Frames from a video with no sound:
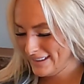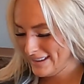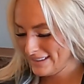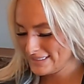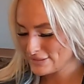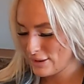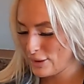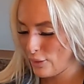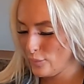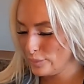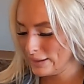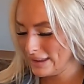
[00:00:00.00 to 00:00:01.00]
And so I
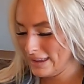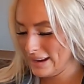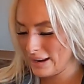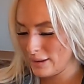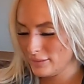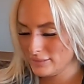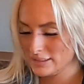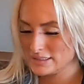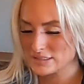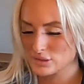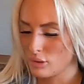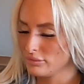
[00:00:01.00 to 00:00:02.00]
open it, and it's
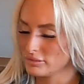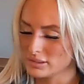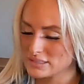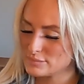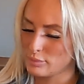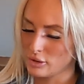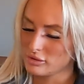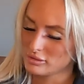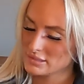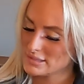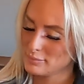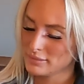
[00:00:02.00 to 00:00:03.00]
so full of sparkles.
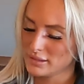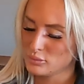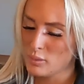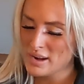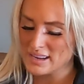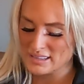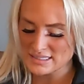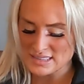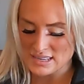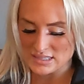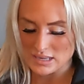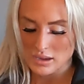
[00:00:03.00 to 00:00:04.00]
I'm like, what is
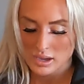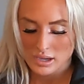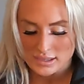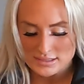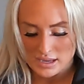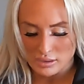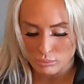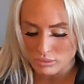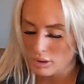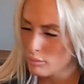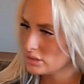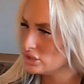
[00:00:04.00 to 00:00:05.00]
this? Because I don't
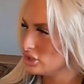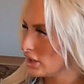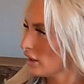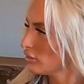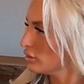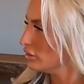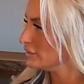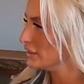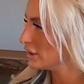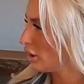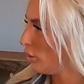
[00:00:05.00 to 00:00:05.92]
know a Gerald. You know?